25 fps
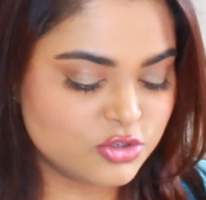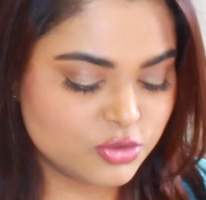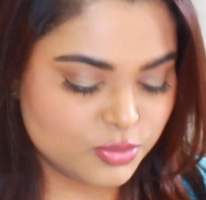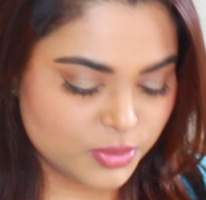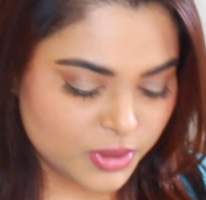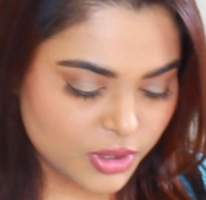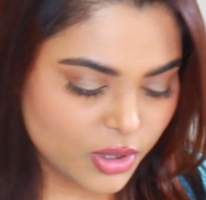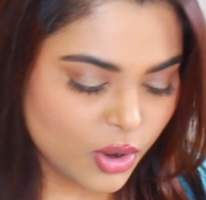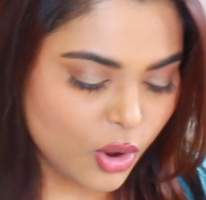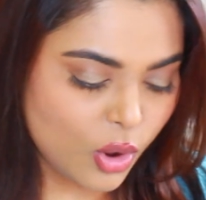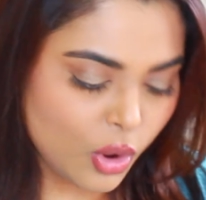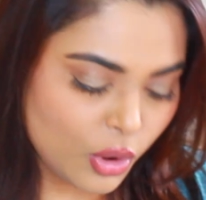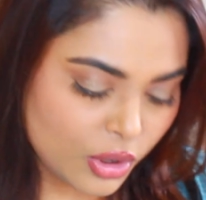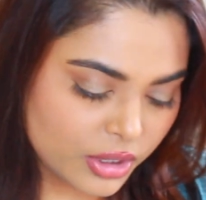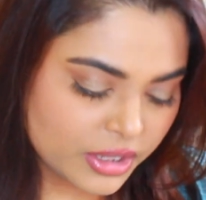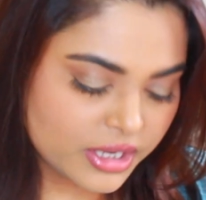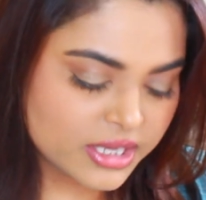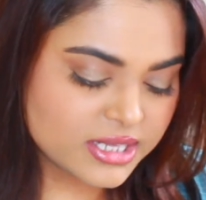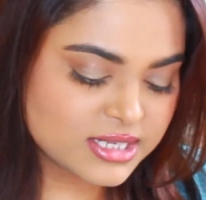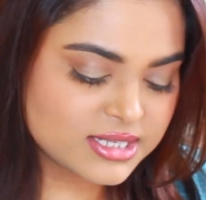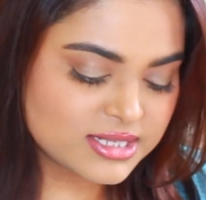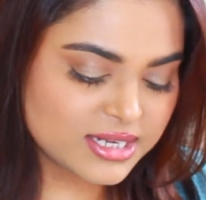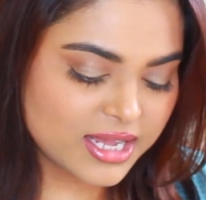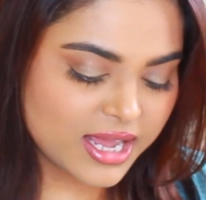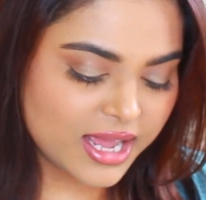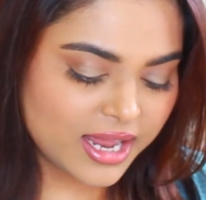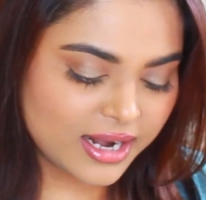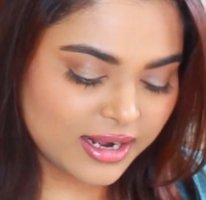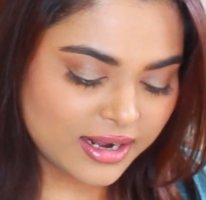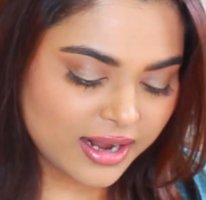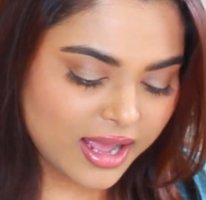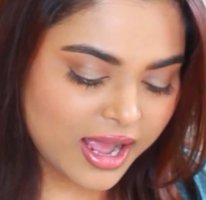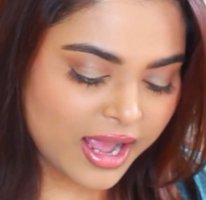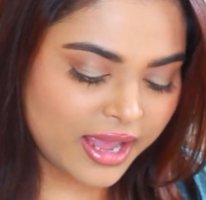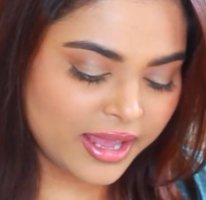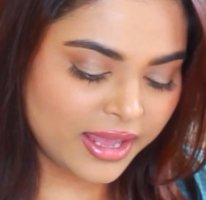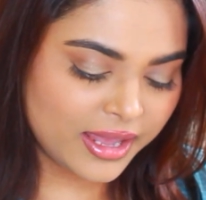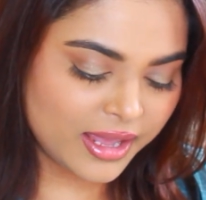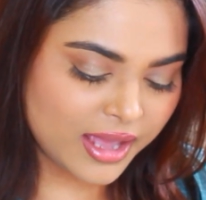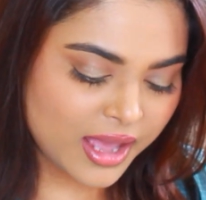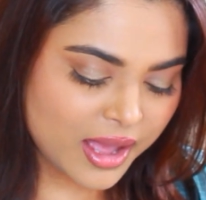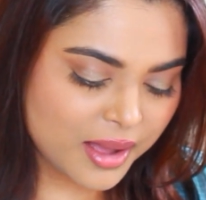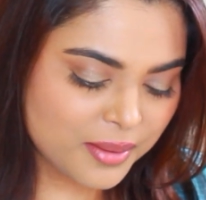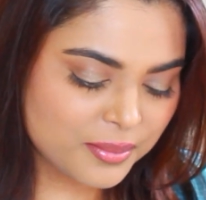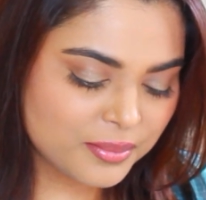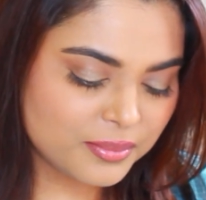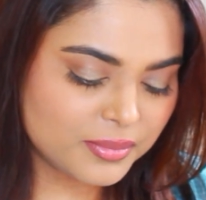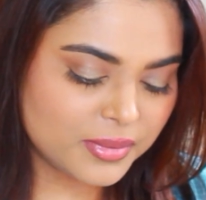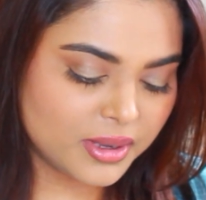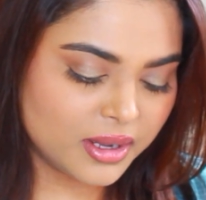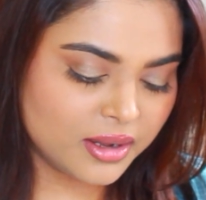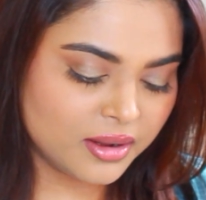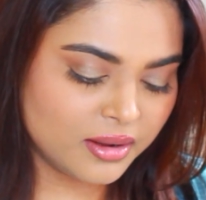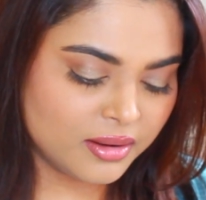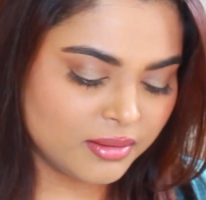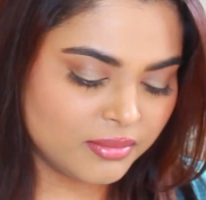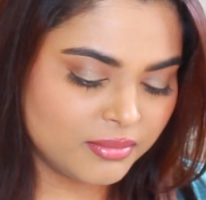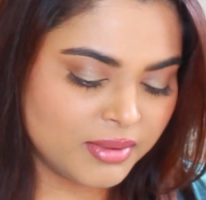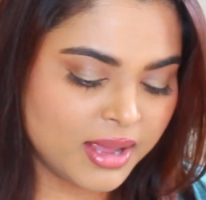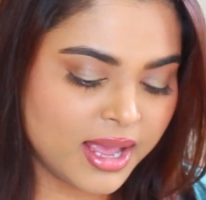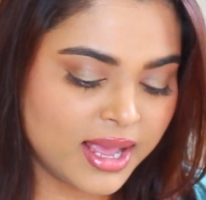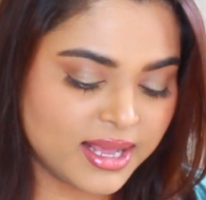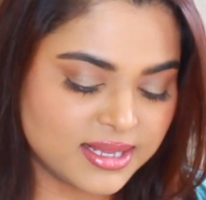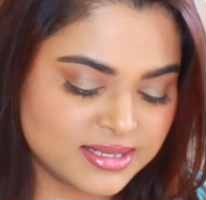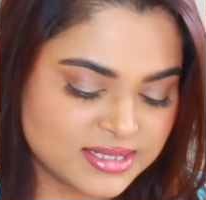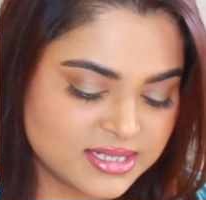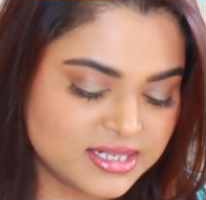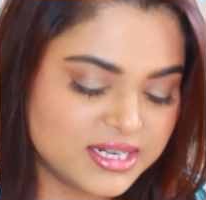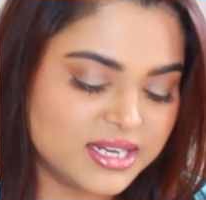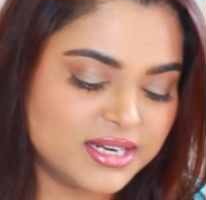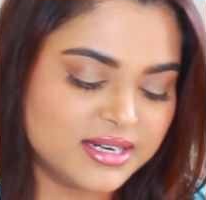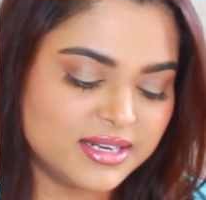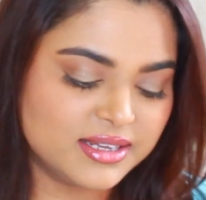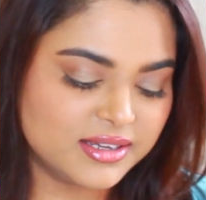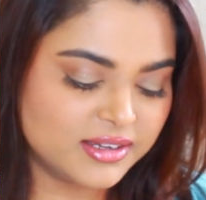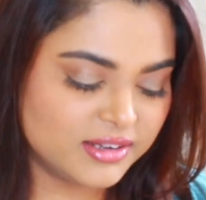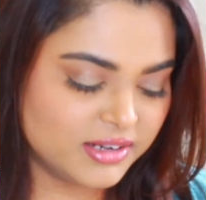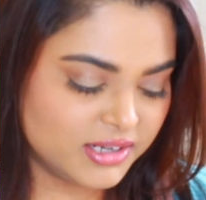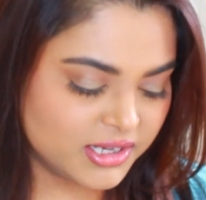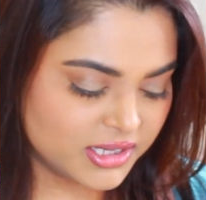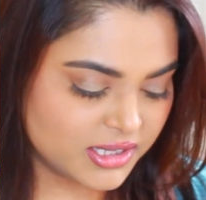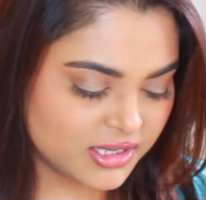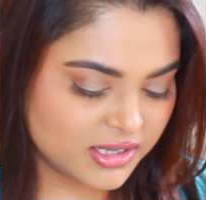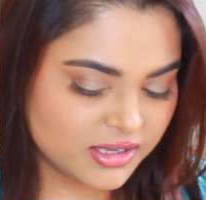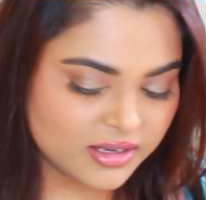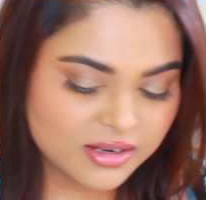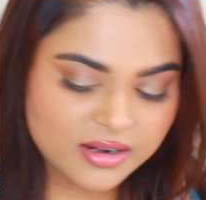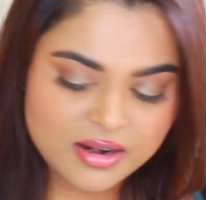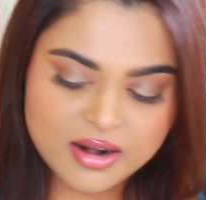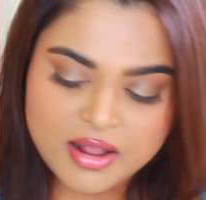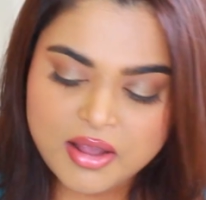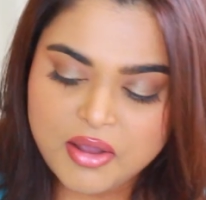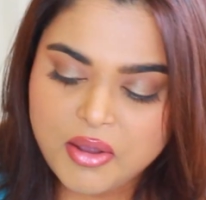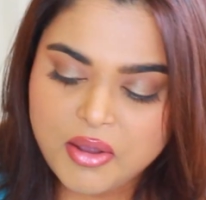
to be honest, and I am hesitating a little.